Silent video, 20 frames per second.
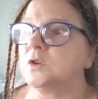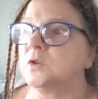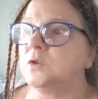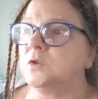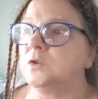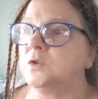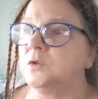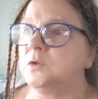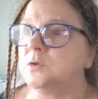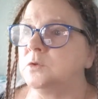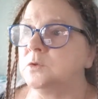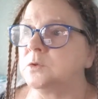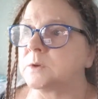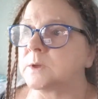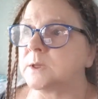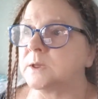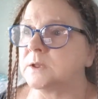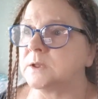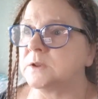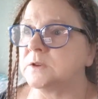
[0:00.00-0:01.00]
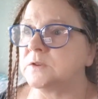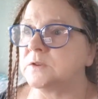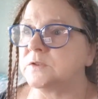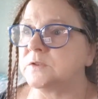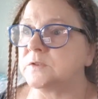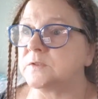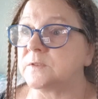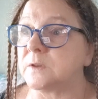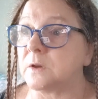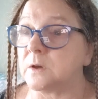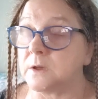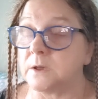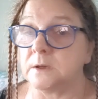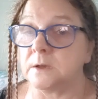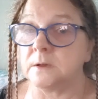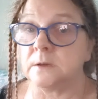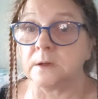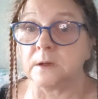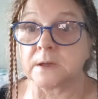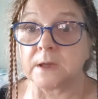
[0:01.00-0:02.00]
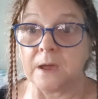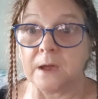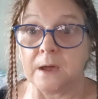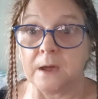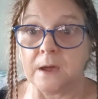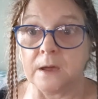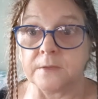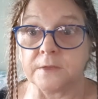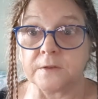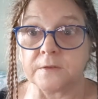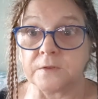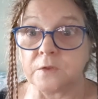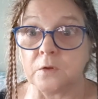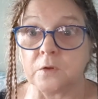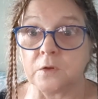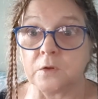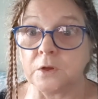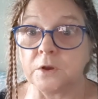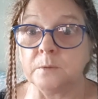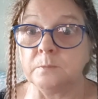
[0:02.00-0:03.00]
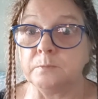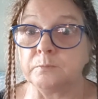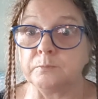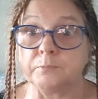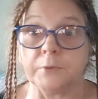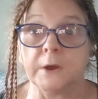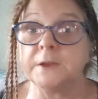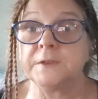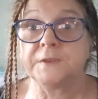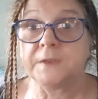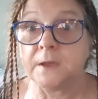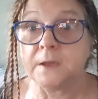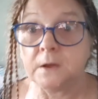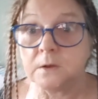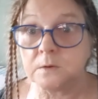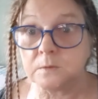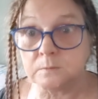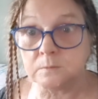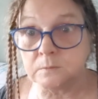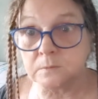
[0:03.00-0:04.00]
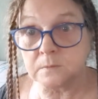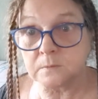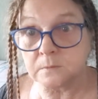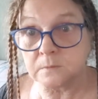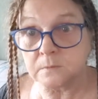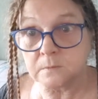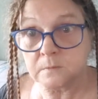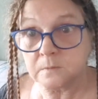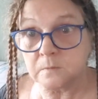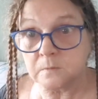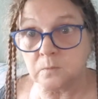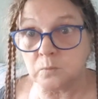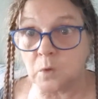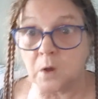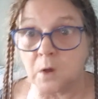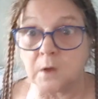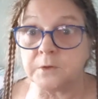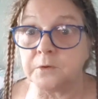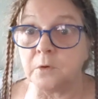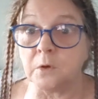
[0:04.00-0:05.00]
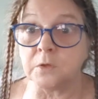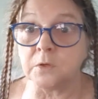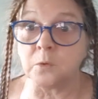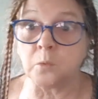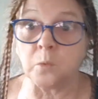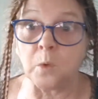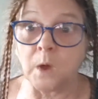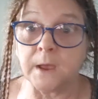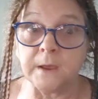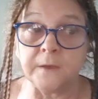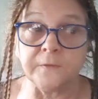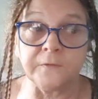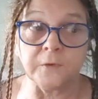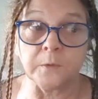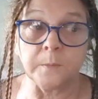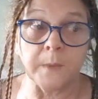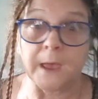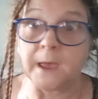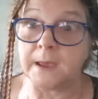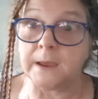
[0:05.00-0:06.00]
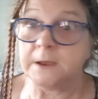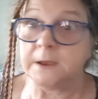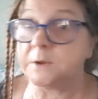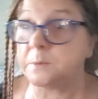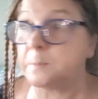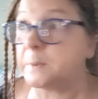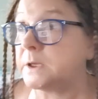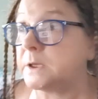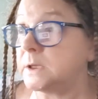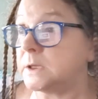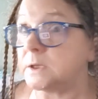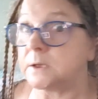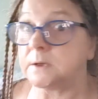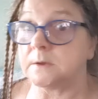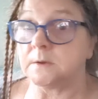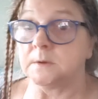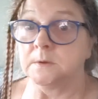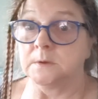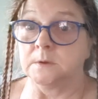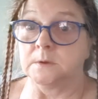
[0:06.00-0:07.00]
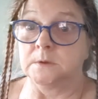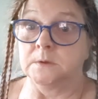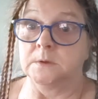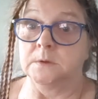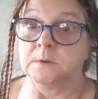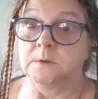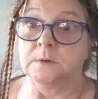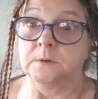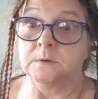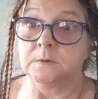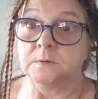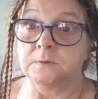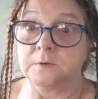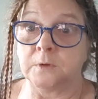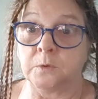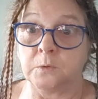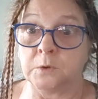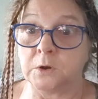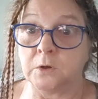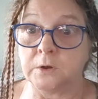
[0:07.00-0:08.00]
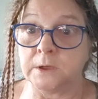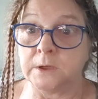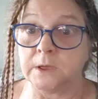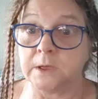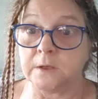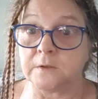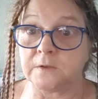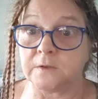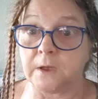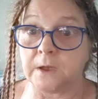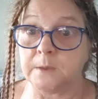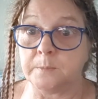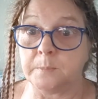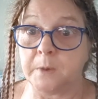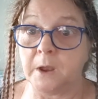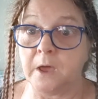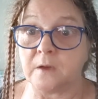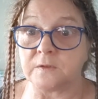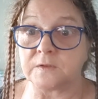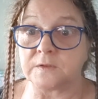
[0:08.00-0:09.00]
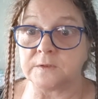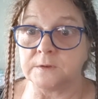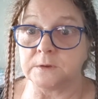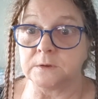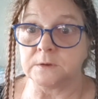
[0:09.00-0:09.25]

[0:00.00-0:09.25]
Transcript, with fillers: You can desire a car that's not going to break down while you're on the way from A to B. So it only gets to A plus.